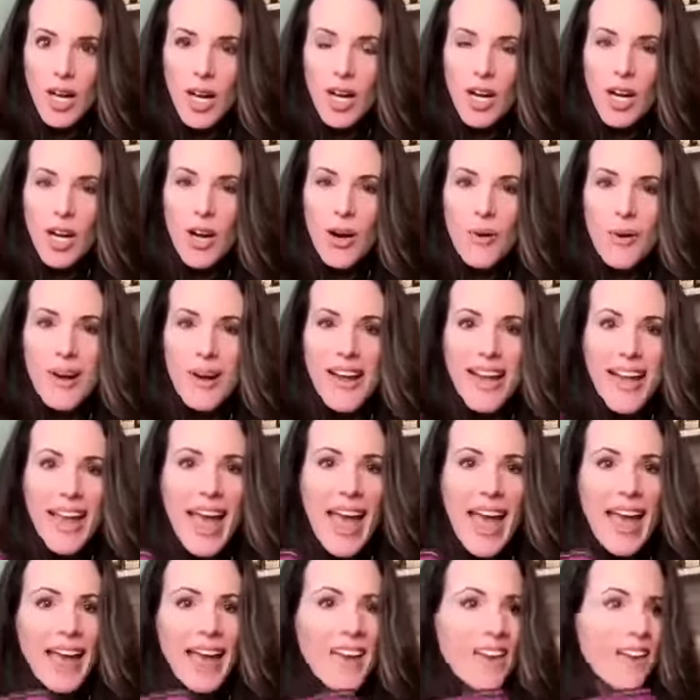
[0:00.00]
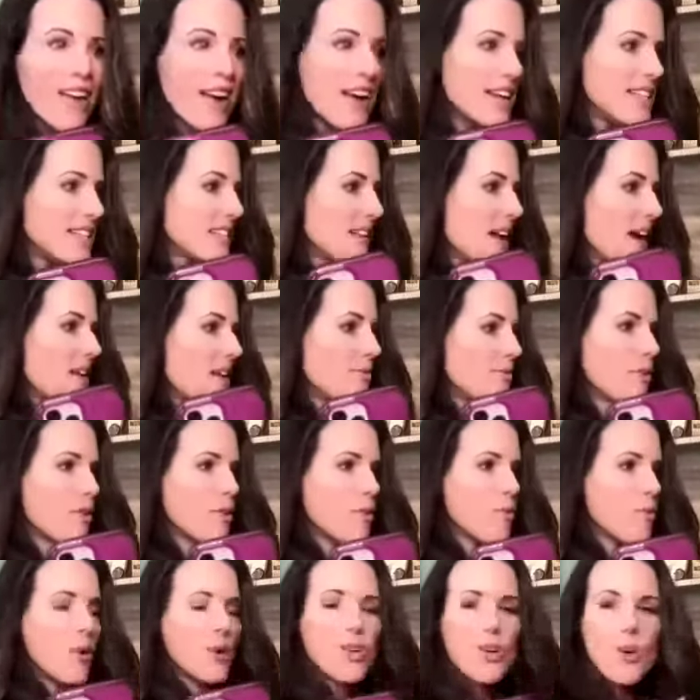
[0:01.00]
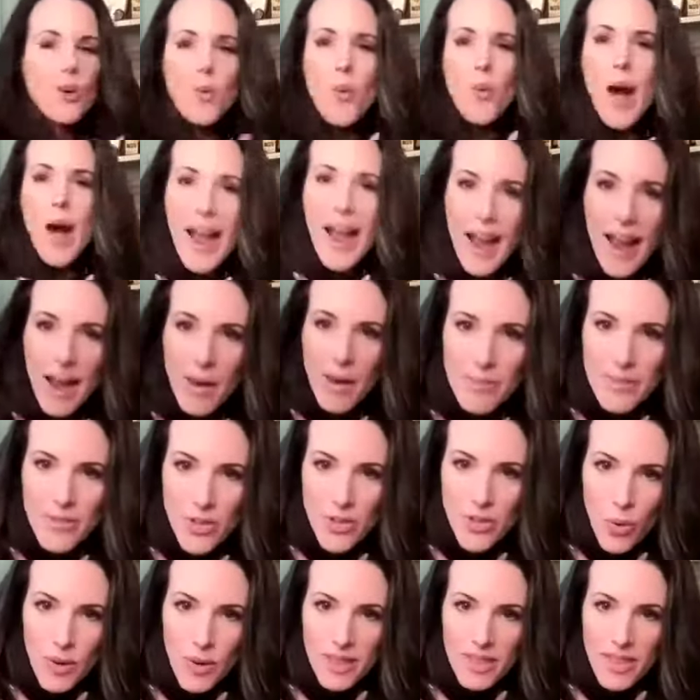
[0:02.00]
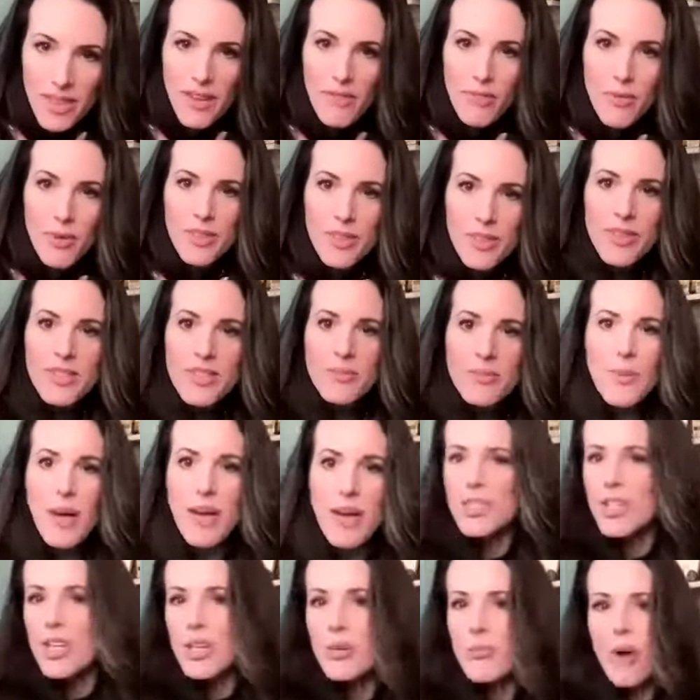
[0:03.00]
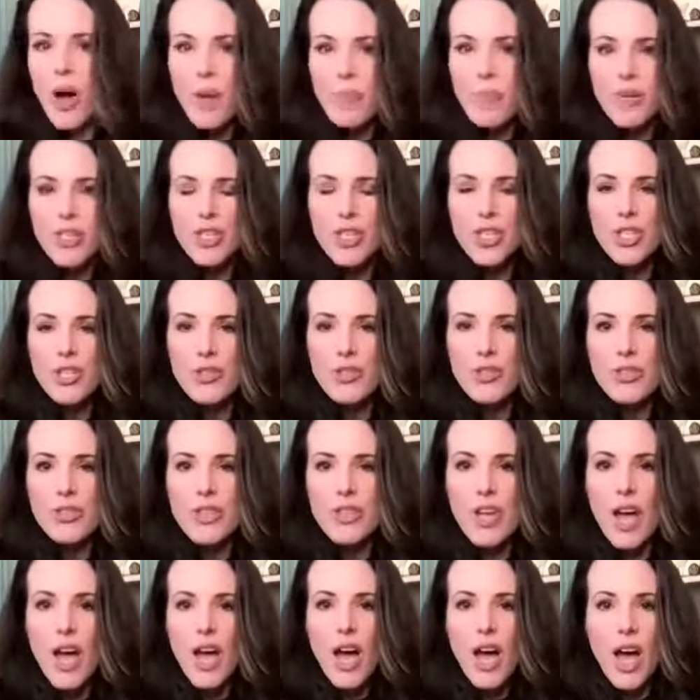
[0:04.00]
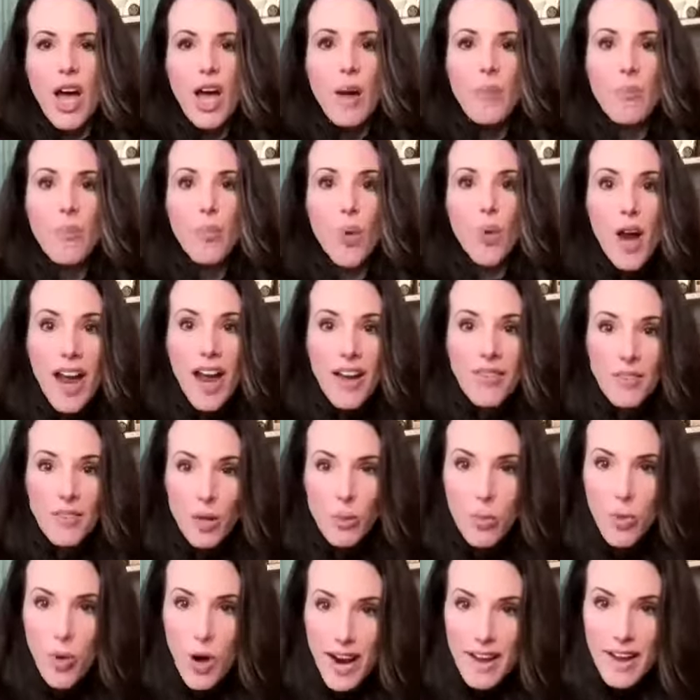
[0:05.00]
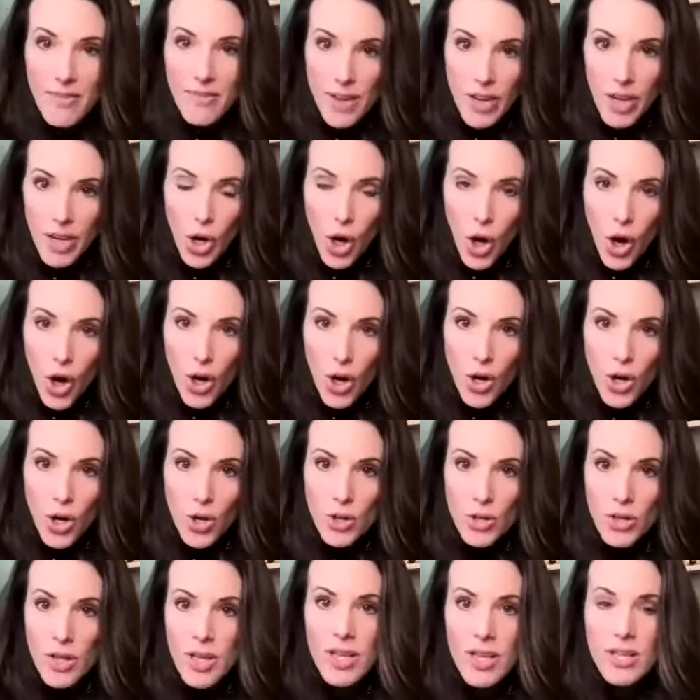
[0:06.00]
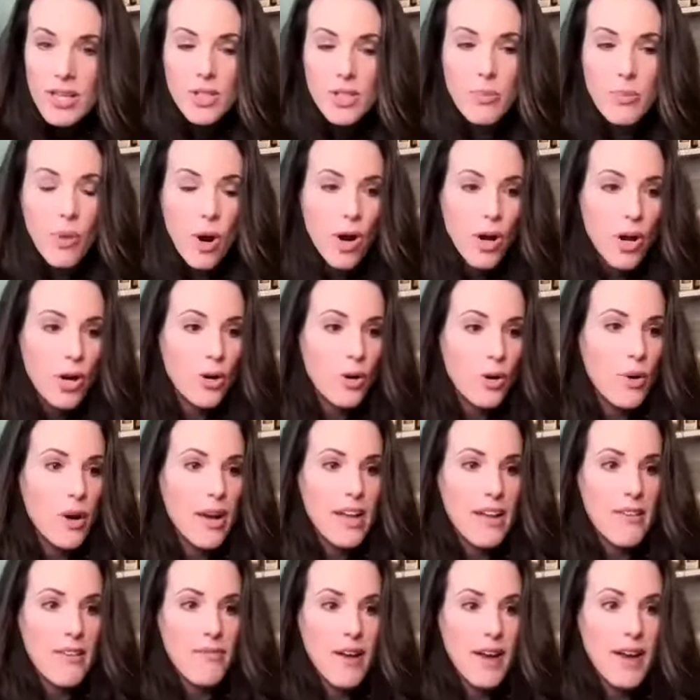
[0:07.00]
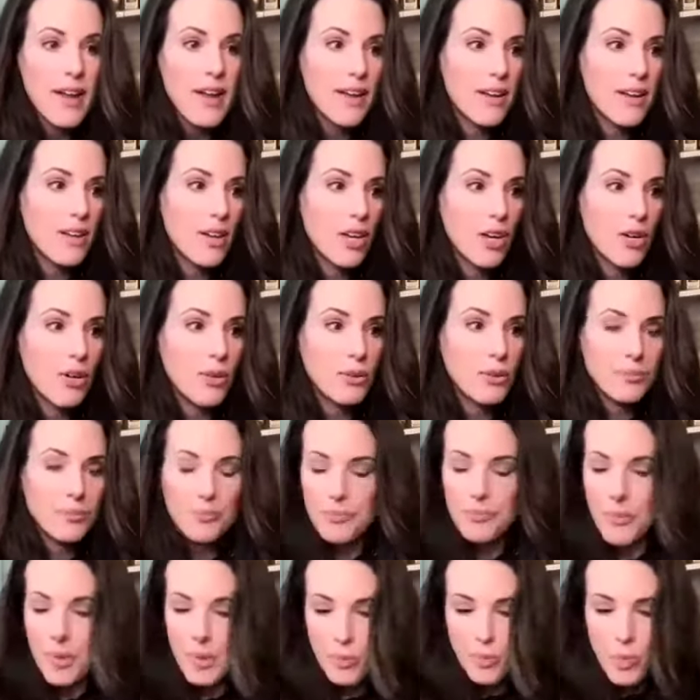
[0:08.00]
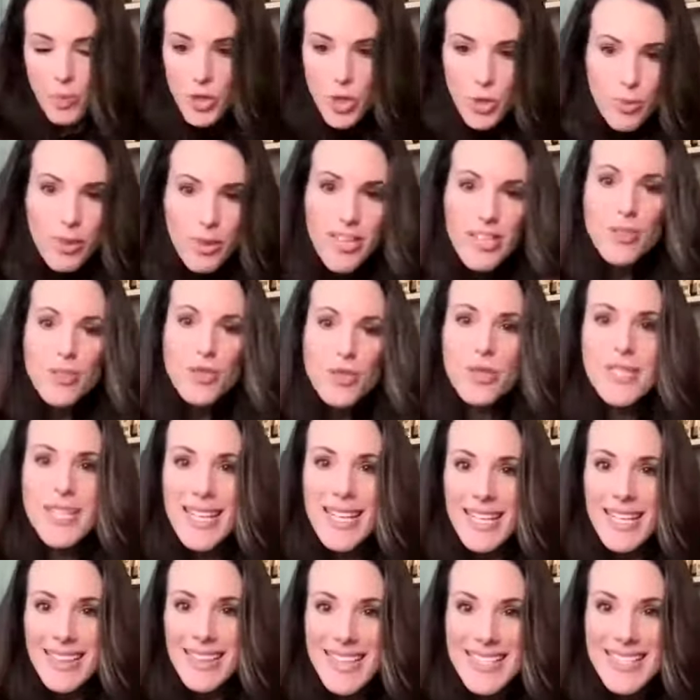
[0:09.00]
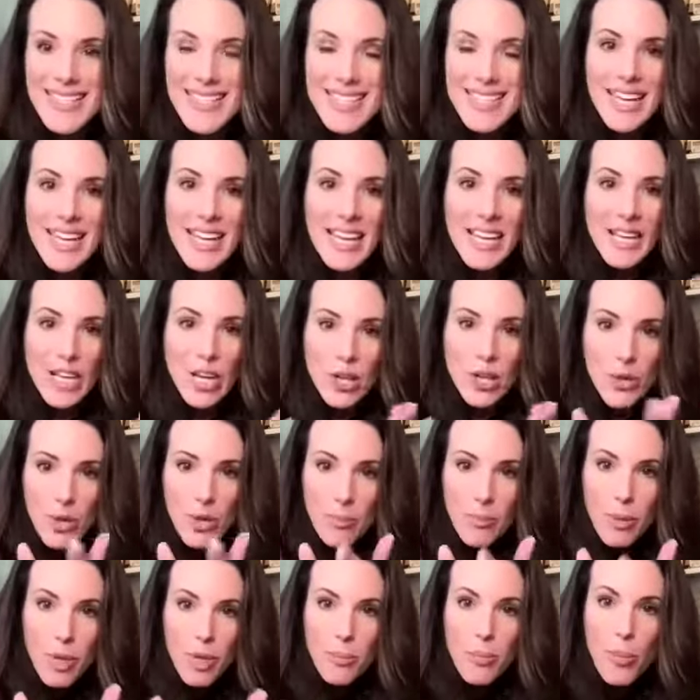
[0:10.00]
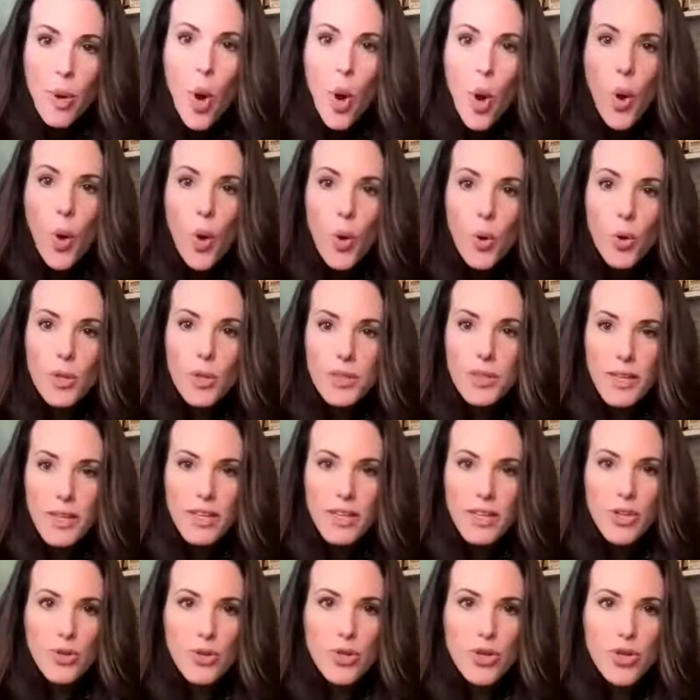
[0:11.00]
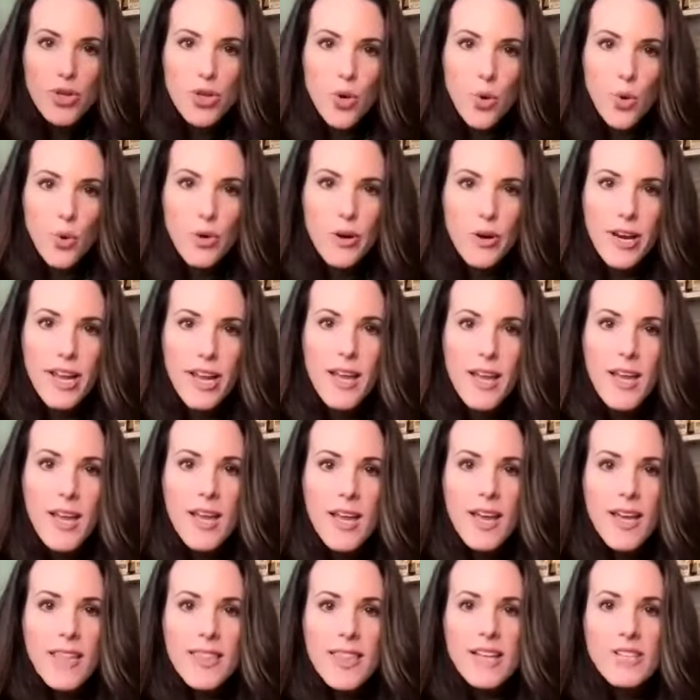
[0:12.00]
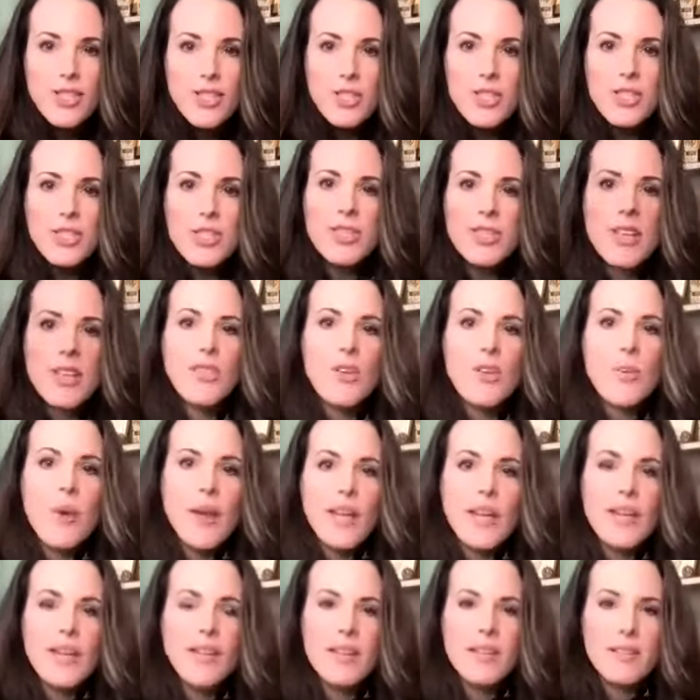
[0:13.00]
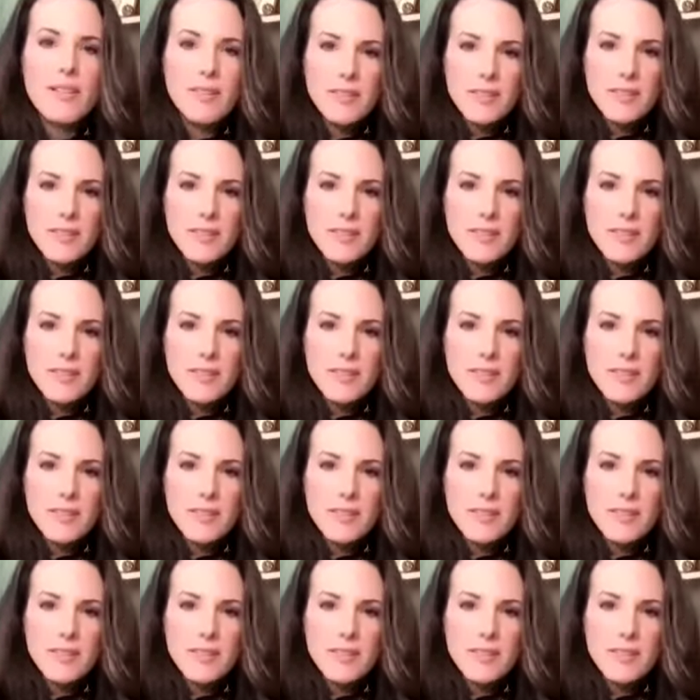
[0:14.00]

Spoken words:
going, hey, you guys ever wonder why I'm so in love with this magic mama juice? We're having a private call tomorrow. If would you be interested in listening in? And you can put a poll in your story. And that's just another way to